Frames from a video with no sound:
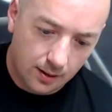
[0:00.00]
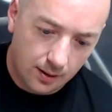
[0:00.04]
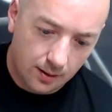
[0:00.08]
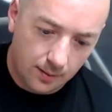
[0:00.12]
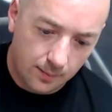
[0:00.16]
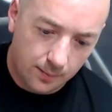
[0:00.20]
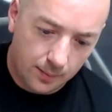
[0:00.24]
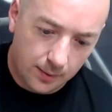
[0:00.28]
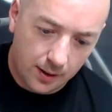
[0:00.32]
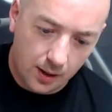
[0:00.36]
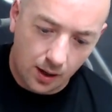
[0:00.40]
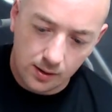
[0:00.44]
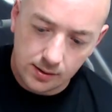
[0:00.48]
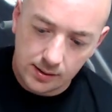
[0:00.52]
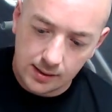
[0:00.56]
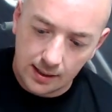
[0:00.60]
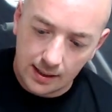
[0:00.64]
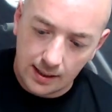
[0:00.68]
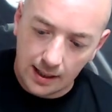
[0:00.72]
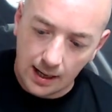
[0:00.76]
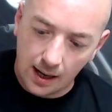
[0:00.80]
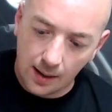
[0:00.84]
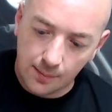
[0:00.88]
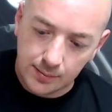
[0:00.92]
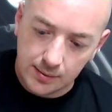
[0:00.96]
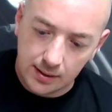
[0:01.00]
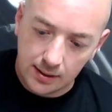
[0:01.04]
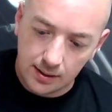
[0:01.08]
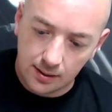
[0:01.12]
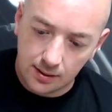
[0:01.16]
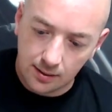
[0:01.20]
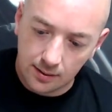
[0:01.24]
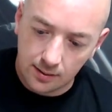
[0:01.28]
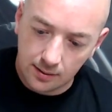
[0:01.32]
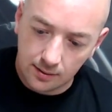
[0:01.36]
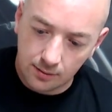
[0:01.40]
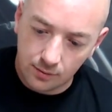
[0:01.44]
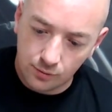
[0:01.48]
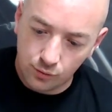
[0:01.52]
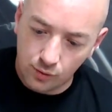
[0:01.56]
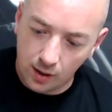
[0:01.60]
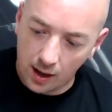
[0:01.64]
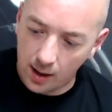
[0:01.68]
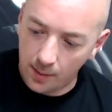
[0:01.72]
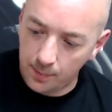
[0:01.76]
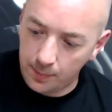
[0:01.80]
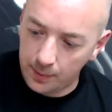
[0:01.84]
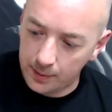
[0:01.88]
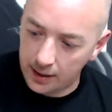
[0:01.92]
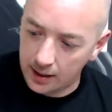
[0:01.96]
because a Clapton
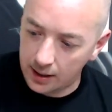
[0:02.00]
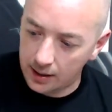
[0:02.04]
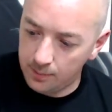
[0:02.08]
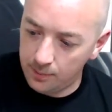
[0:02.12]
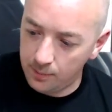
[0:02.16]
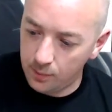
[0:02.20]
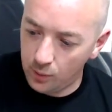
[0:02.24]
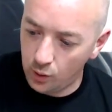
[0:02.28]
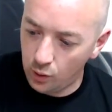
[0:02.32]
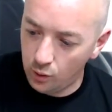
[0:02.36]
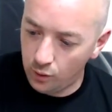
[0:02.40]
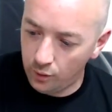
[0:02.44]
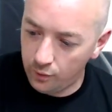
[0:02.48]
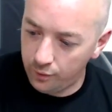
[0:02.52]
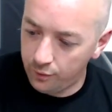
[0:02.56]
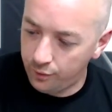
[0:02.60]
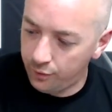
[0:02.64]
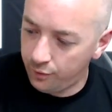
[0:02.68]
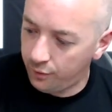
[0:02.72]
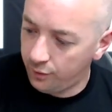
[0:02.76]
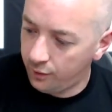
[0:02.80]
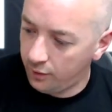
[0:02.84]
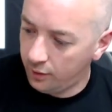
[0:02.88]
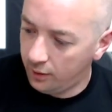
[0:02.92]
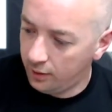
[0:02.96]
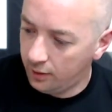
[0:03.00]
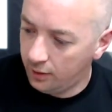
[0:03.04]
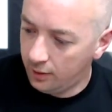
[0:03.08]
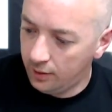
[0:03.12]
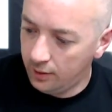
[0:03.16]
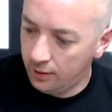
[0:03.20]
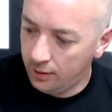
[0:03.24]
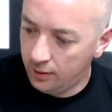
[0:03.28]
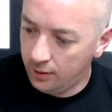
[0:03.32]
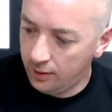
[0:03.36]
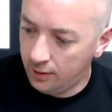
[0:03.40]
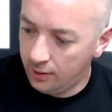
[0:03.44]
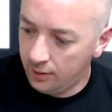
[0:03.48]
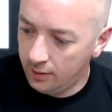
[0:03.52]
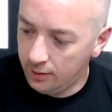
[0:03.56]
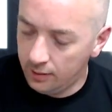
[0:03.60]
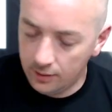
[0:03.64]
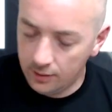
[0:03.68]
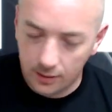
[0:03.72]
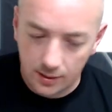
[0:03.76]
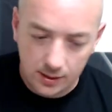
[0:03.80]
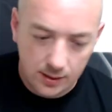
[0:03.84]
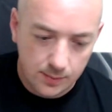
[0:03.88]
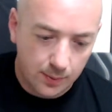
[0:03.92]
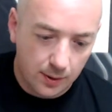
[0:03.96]
wrap can move,
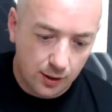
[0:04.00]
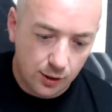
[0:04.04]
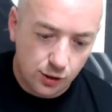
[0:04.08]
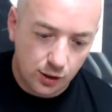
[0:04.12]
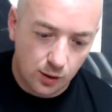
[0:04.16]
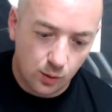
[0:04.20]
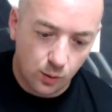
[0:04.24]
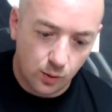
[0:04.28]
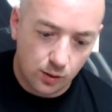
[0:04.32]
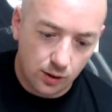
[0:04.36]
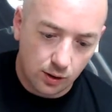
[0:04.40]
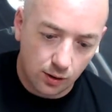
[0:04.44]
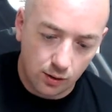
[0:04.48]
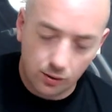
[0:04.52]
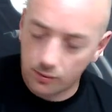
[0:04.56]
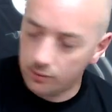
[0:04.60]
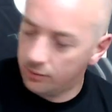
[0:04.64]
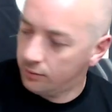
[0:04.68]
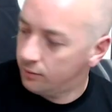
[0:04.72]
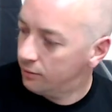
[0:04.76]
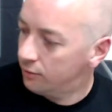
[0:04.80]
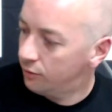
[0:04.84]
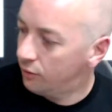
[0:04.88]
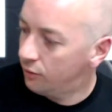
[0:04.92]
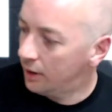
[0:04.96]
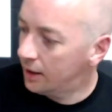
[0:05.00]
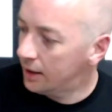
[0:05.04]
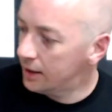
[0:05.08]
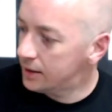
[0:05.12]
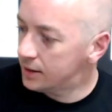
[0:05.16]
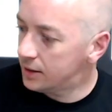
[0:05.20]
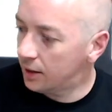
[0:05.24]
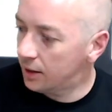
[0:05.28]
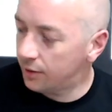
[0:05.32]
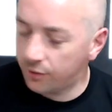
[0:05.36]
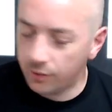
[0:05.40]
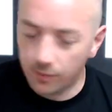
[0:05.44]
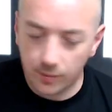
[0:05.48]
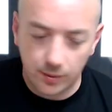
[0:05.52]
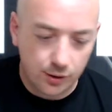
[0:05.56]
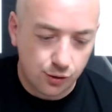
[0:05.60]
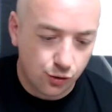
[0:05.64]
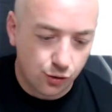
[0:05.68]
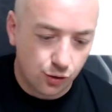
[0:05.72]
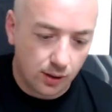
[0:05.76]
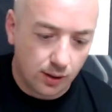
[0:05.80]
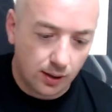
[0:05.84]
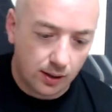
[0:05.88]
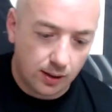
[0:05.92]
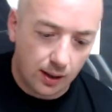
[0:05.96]
especially when you're releasing it from the
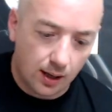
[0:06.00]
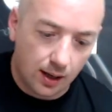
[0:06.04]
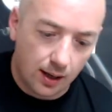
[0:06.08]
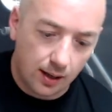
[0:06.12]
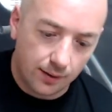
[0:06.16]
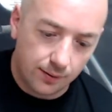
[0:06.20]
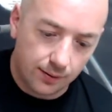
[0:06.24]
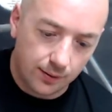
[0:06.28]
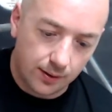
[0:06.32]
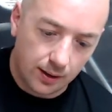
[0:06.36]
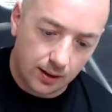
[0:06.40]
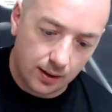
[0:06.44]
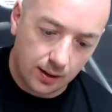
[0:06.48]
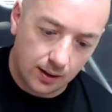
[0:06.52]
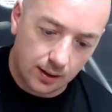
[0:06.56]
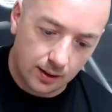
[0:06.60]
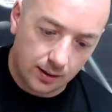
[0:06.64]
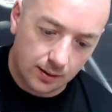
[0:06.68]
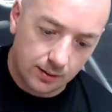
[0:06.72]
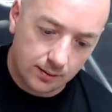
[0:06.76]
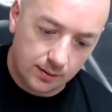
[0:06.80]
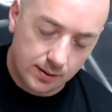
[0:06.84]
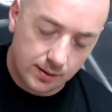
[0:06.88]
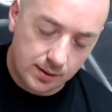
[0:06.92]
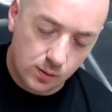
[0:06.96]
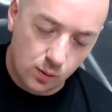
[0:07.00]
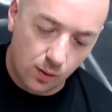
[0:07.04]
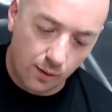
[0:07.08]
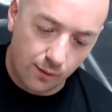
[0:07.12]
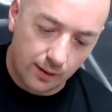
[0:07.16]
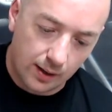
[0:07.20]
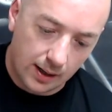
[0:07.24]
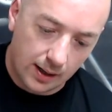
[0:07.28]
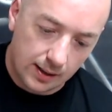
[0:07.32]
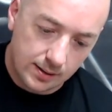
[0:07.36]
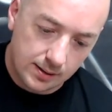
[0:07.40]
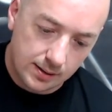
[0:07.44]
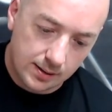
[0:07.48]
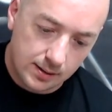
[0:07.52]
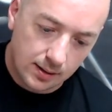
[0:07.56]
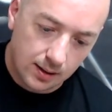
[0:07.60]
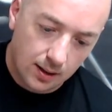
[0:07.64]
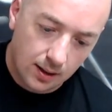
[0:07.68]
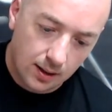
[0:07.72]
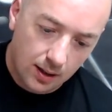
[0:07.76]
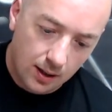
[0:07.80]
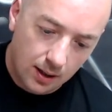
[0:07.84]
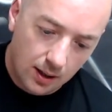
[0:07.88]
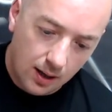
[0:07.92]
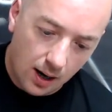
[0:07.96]
drill and the swivel ends,
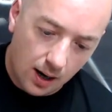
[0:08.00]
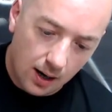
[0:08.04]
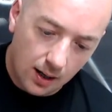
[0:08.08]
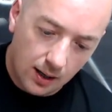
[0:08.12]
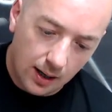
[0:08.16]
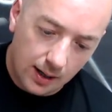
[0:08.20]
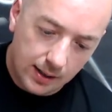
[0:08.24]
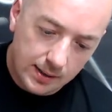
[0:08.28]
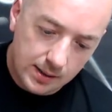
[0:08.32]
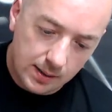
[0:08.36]
I like to